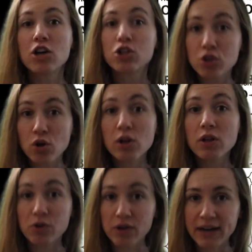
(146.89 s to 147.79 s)
Soil
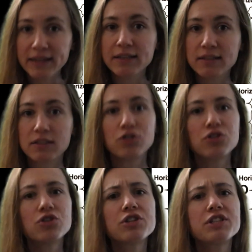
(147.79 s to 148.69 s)
organics
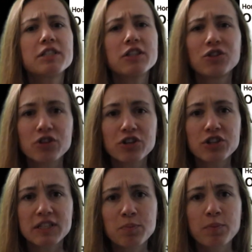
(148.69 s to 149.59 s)

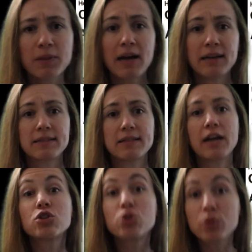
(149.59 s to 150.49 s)
nourishes plants
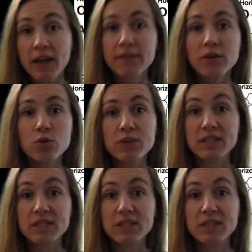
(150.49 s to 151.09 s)
and together with